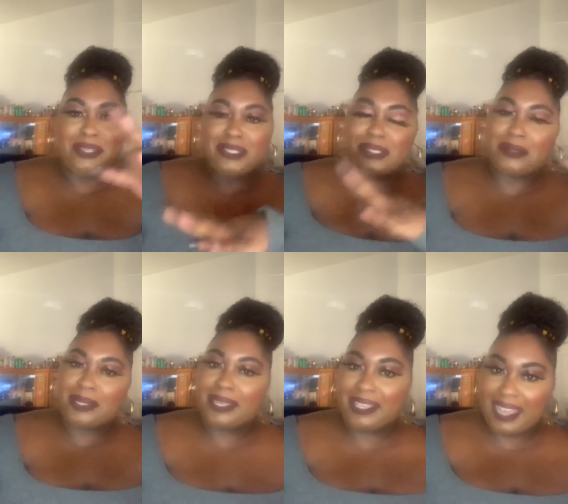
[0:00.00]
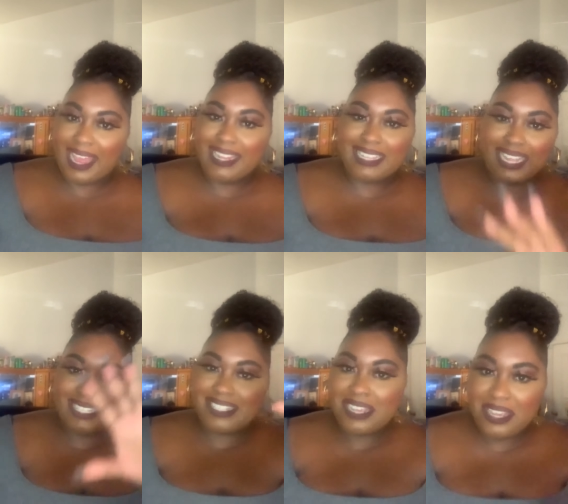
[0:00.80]
So yeah, that's
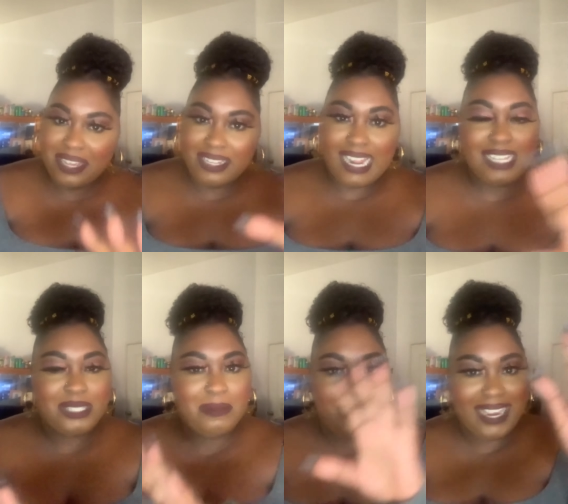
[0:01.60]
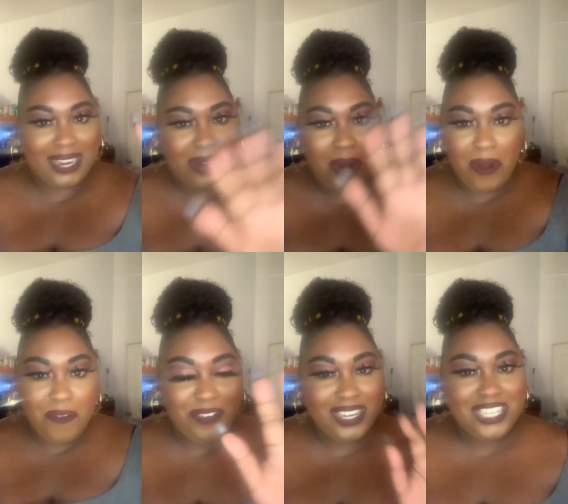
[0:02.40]
that's my goal
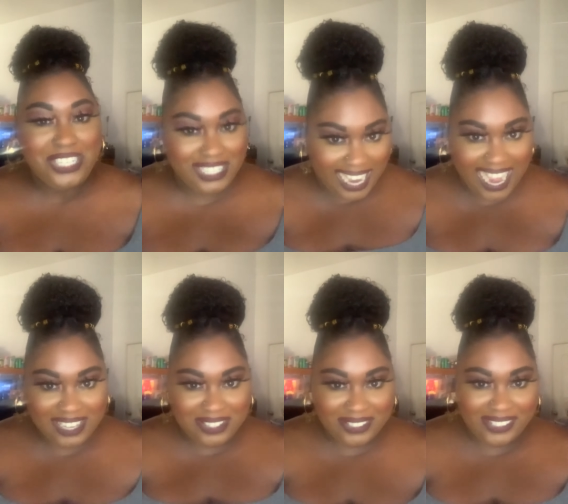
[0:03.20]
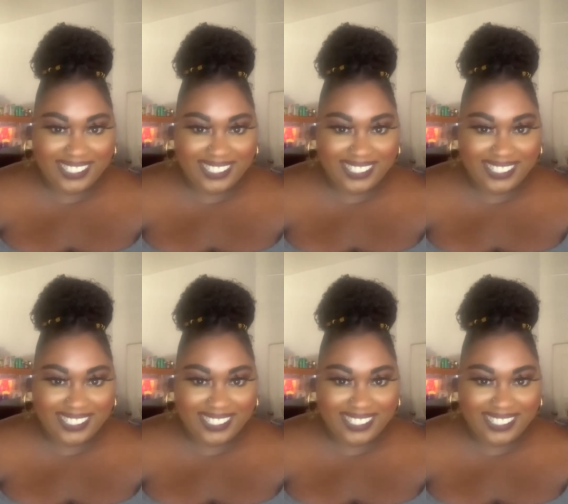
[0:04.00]
for this channel.